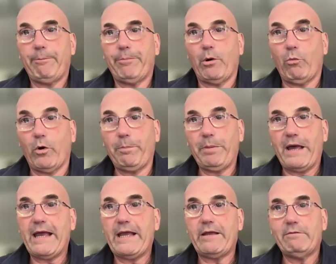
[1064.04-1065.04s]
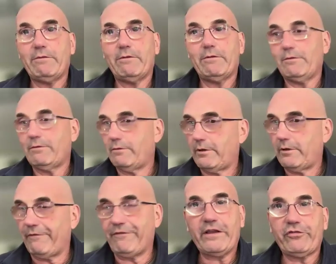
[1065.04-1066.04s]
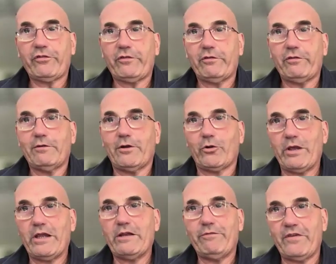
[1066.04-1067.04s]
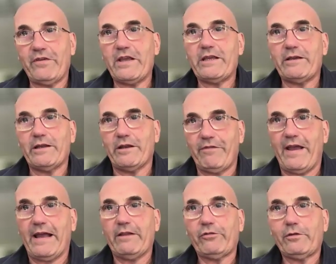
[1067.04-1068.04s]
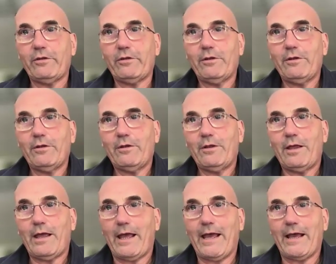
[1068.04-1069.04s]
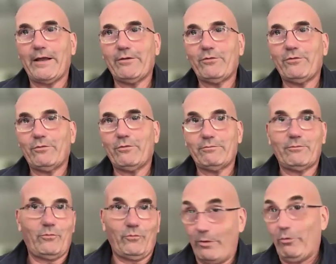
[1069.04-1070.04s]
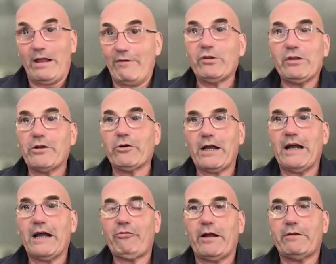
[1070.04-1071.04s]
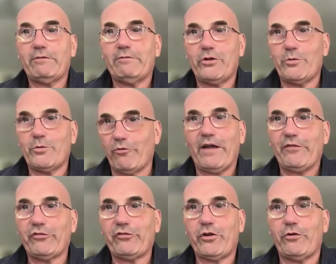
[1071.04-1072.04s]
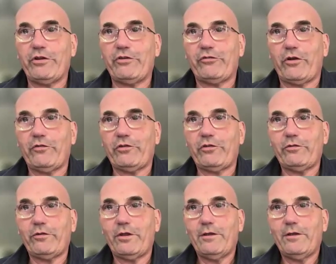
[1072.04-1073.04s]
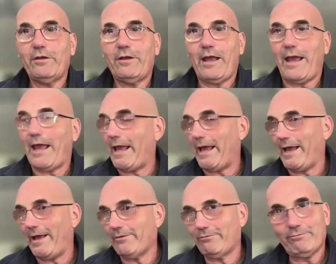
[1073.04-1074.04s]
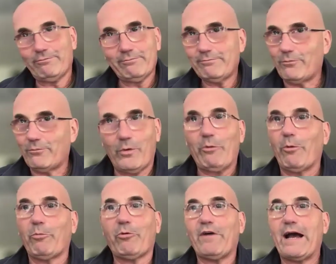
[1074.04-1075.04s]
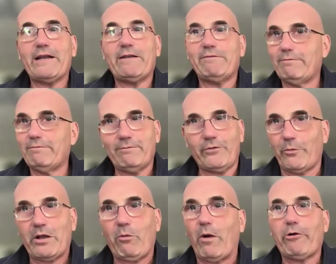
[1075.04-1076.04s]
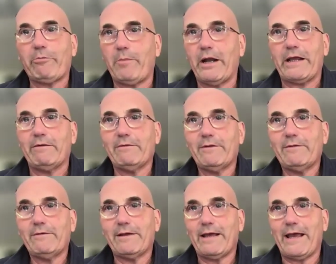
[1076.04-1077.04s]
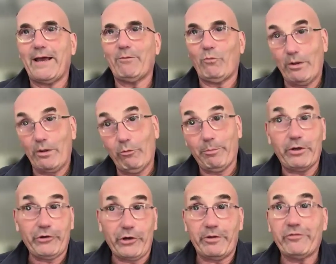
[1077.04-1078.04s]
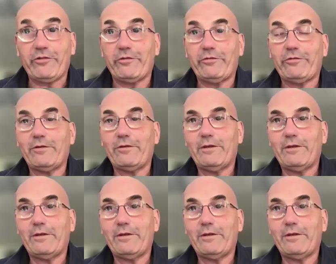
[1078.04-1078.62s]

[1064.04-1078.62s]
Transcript: But we'll pay a fixed, agreed fee in advance. And we will have a legal contract. You provide the security services. And we will provide the required money. And we will build our business.